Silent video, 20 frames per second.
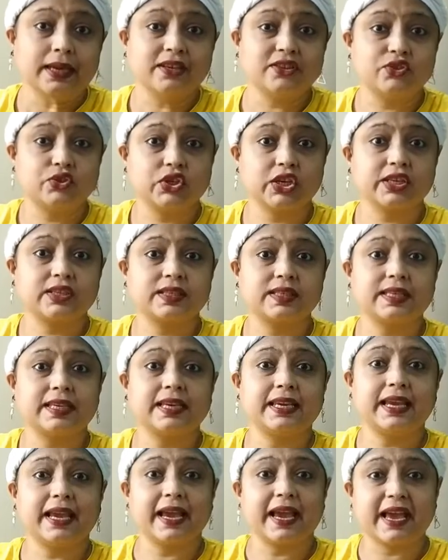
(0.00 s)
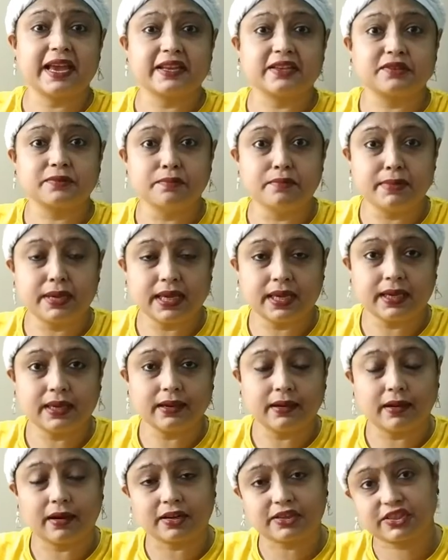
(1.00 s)
Jesse and me
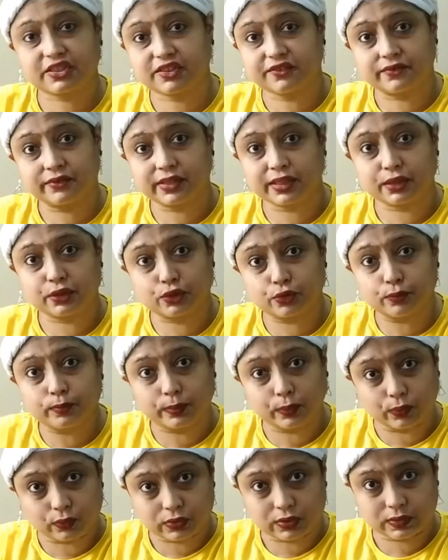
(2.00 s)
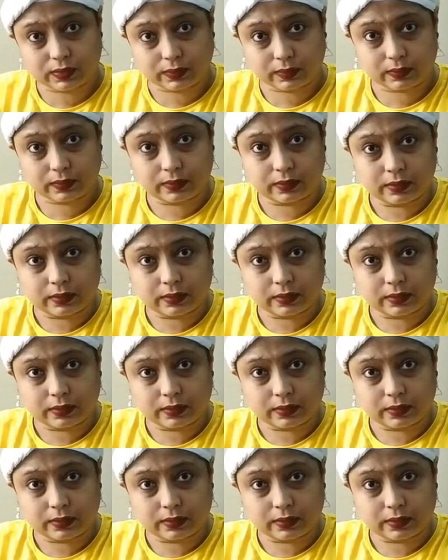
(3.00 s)
are shifting to Boston.